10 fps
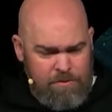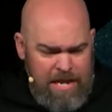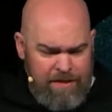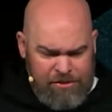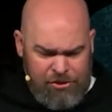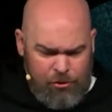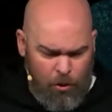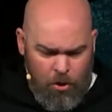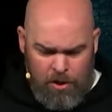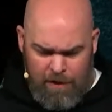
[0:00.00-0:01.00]
and the
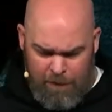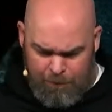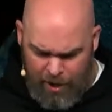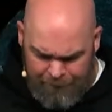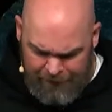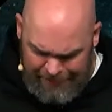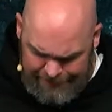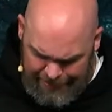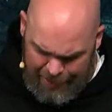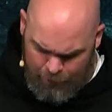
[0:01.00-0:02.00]
scroll of the prophet
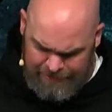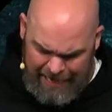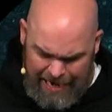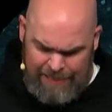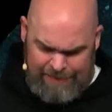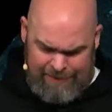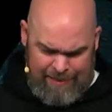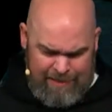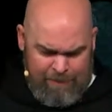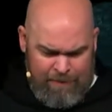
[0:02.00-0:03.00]
Isaiah was handed to
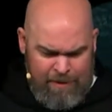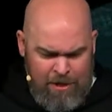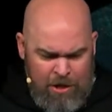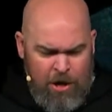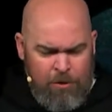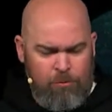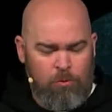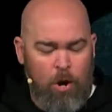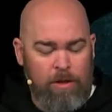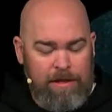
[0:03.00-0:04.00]
him.
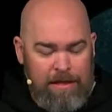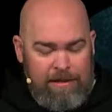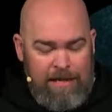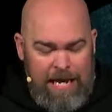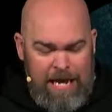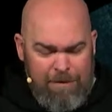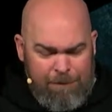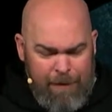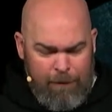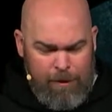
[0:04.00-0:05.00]
Unrolling it, he
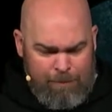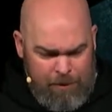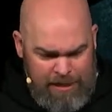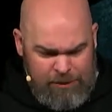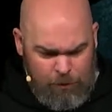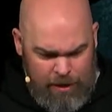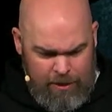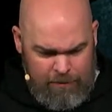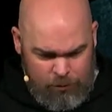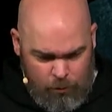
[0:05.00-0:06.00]
found the place where
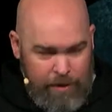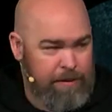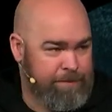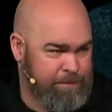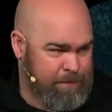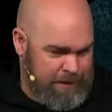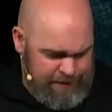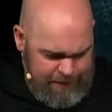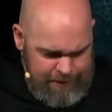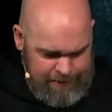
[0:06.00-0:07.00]
it was written.
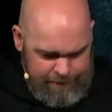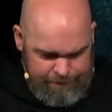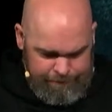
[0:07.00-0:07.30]
Listen to this.